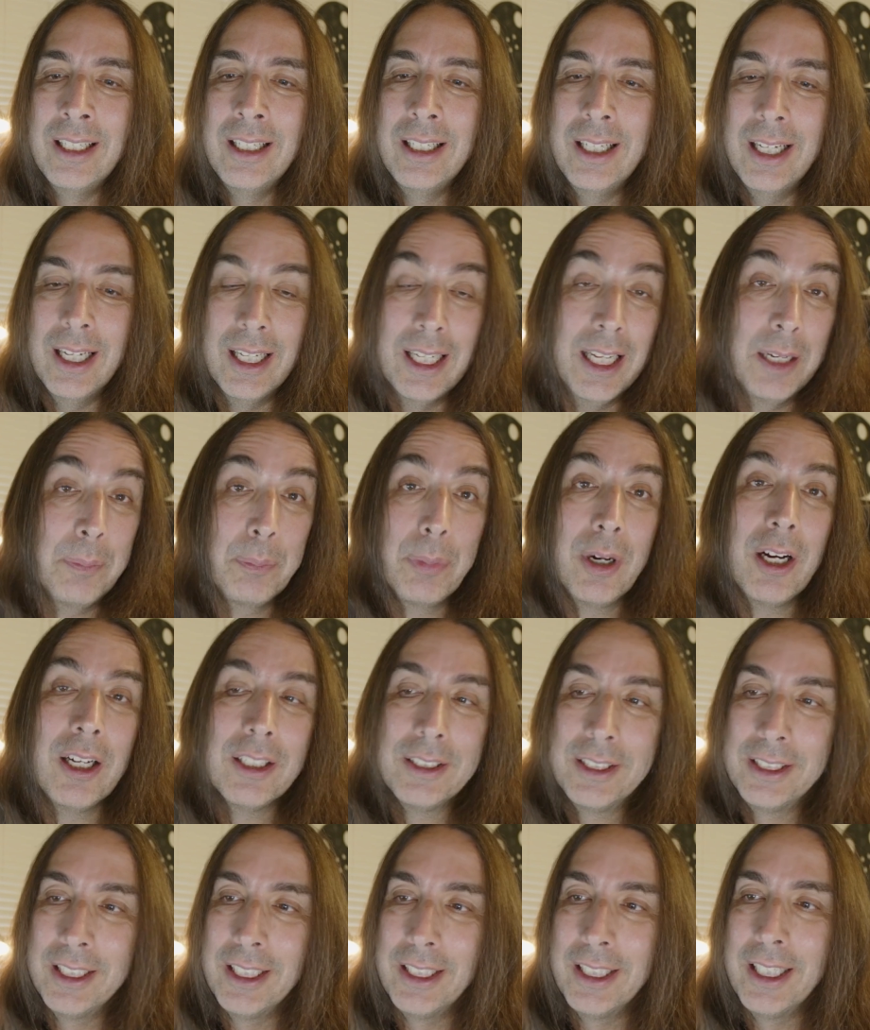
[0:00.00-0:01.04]
and I
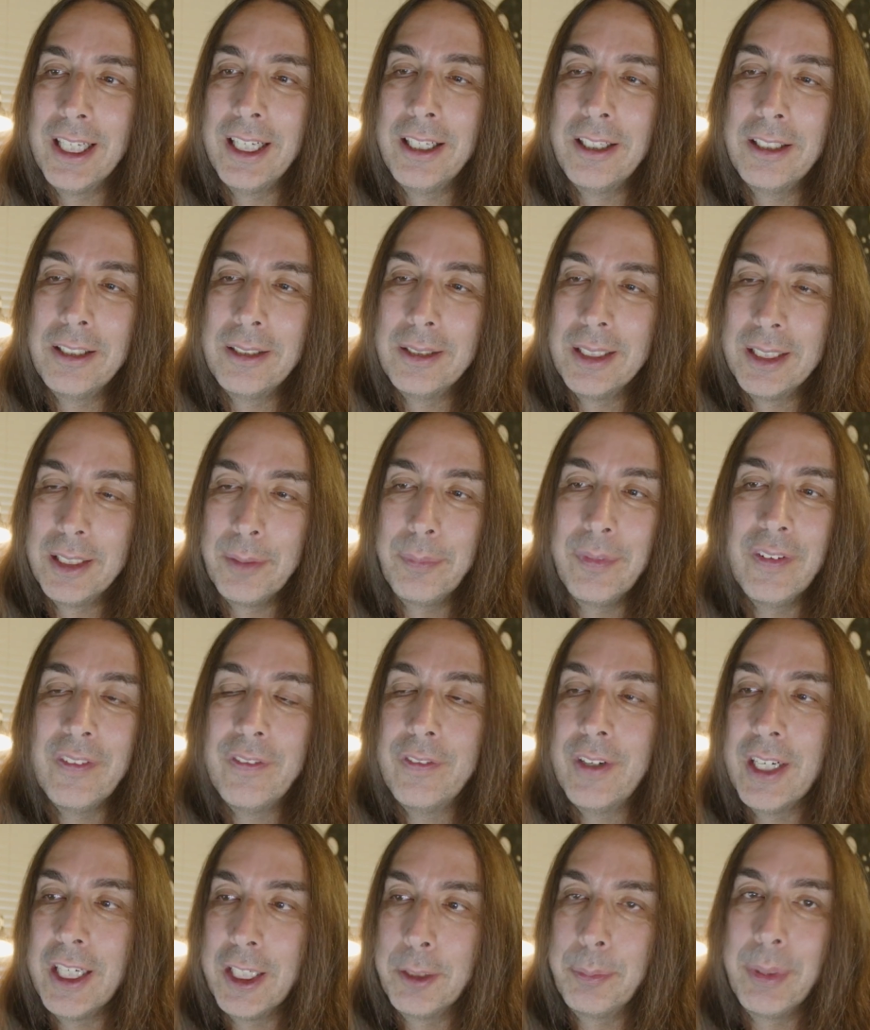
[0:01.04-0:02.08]
paused it there at the
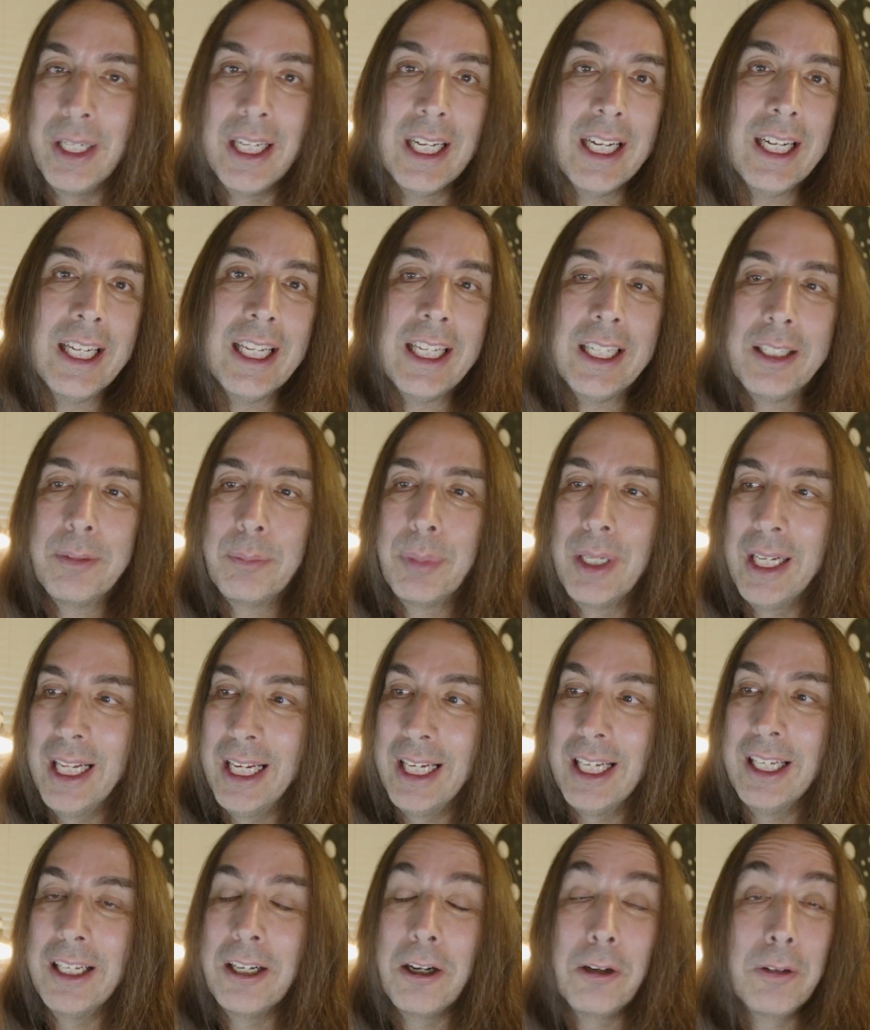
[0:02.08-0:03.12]
very beginning, but I
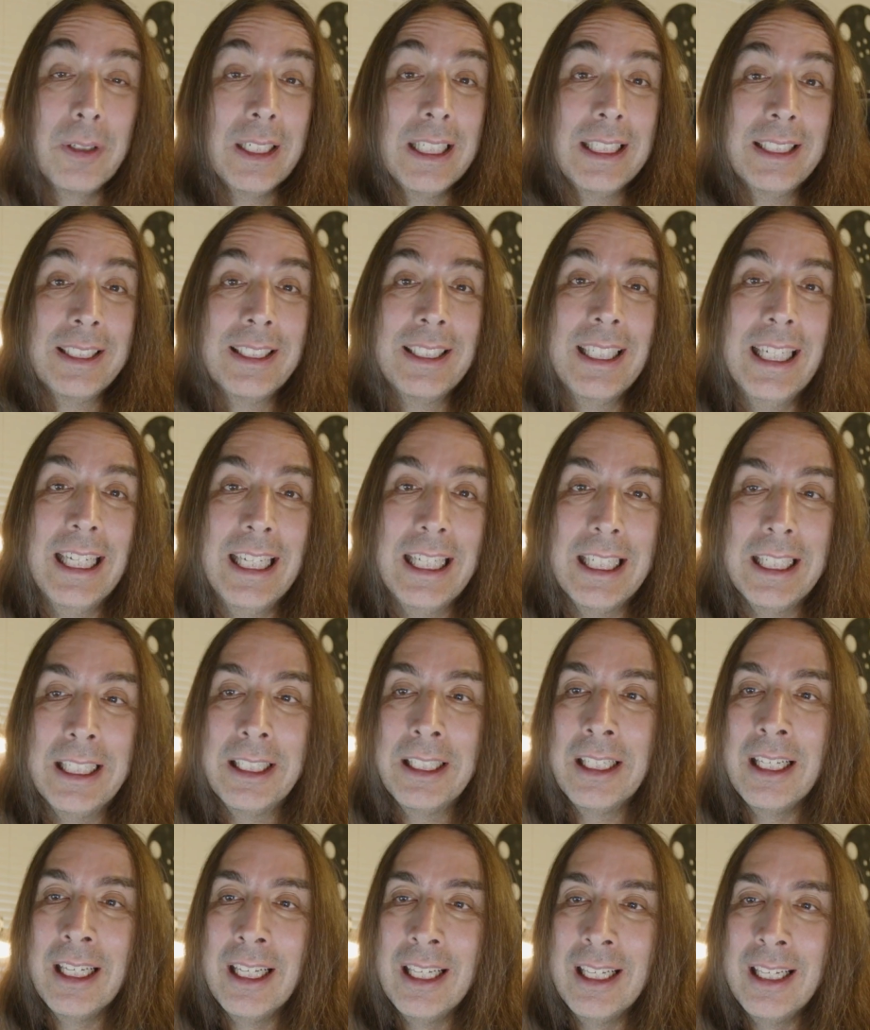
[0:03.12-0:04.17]
can already see
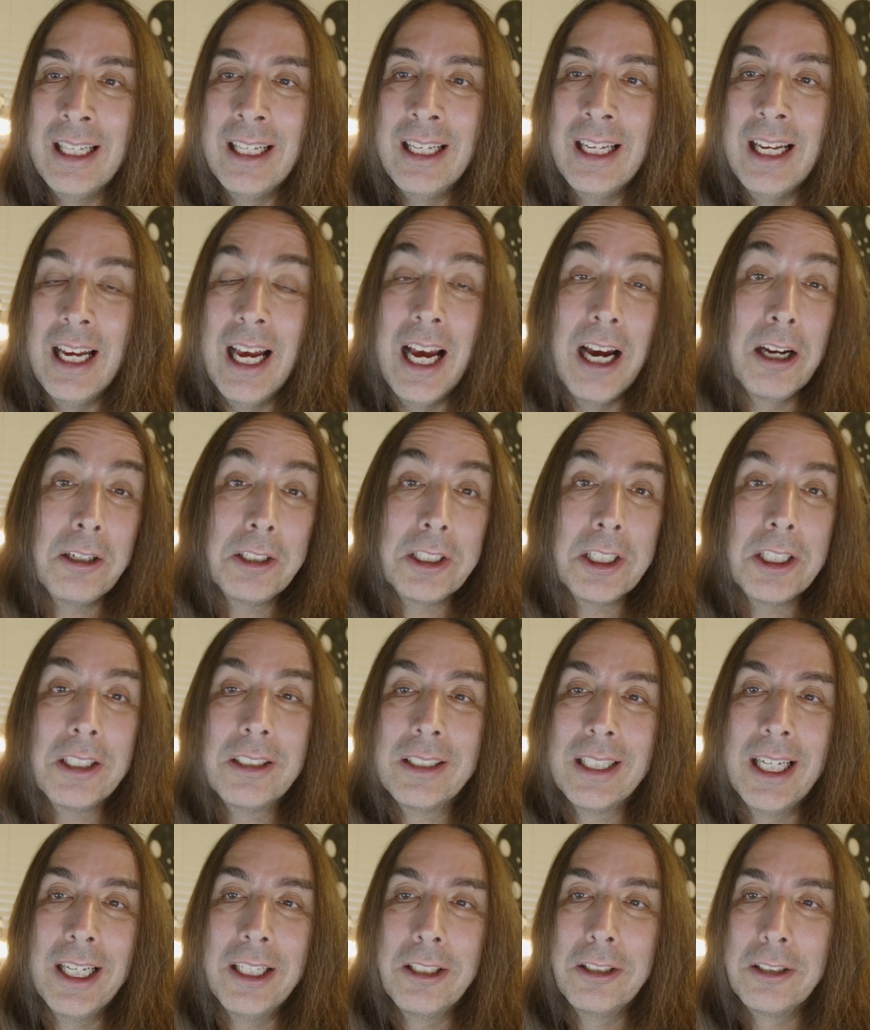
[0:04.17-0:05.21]
how young
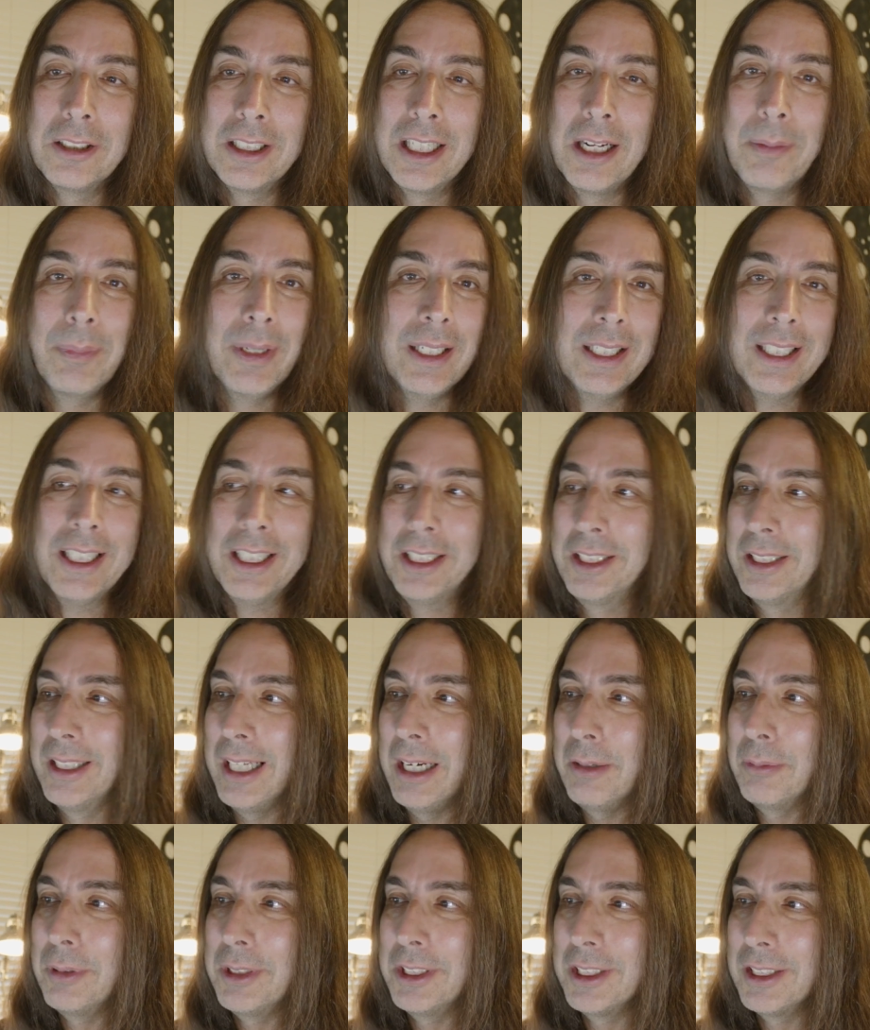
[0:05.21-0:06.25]
they looked. I mean, they
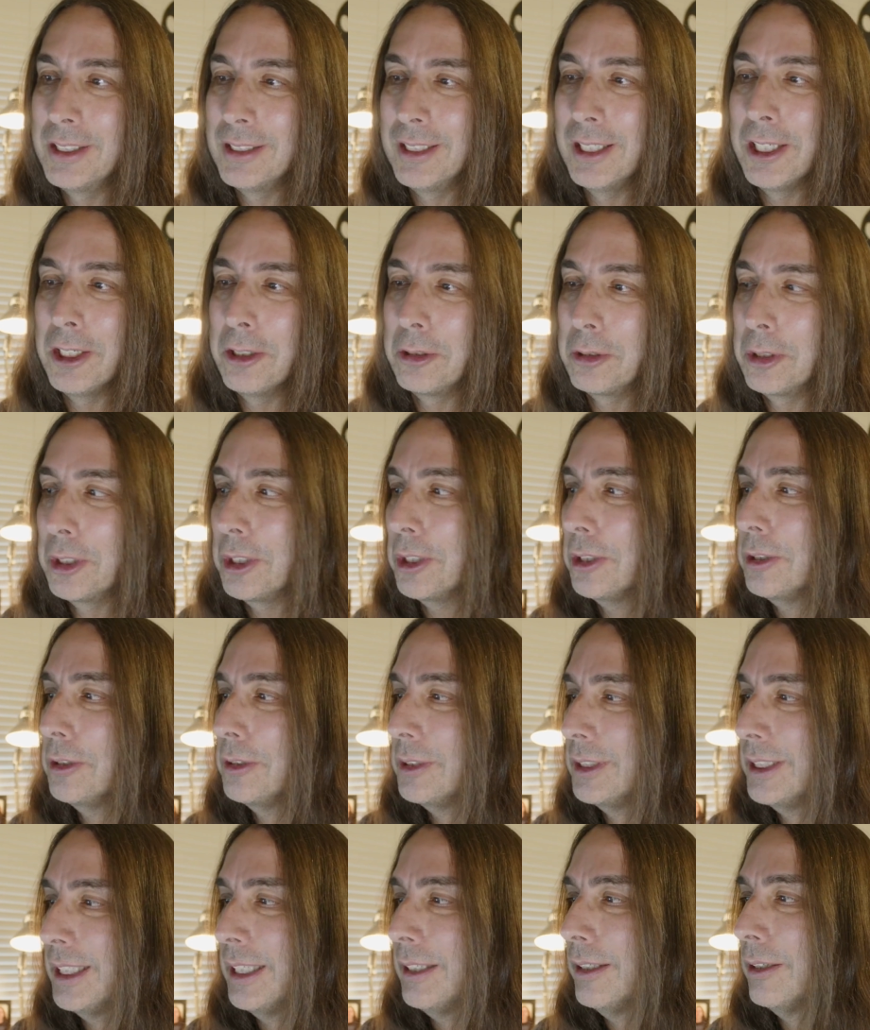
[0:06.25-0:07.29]
were just little
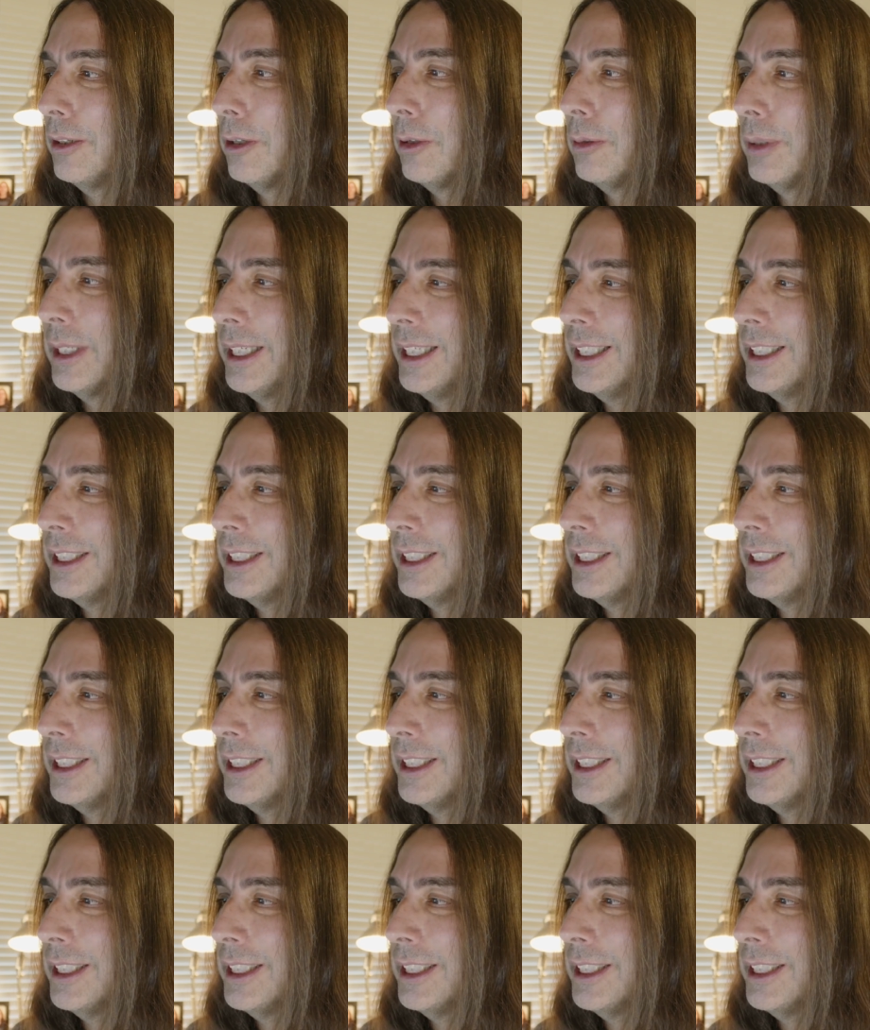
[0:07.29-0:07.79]
girls. Only